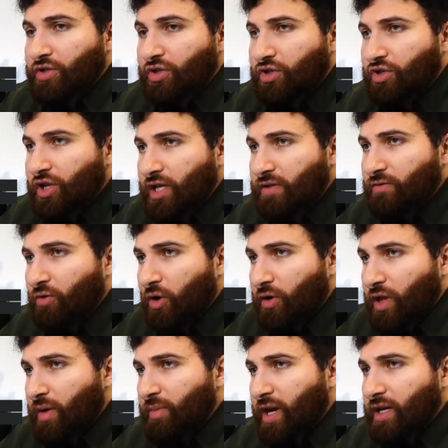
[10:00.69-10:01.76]
successful? Are
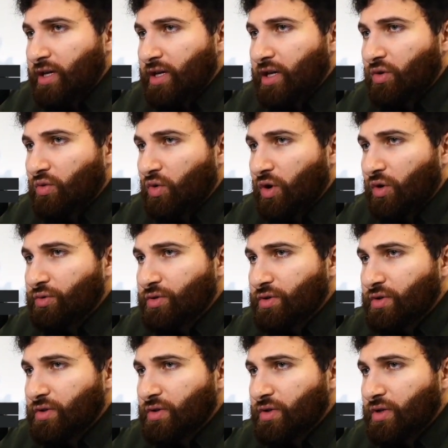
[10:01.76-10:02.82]
they making inroads?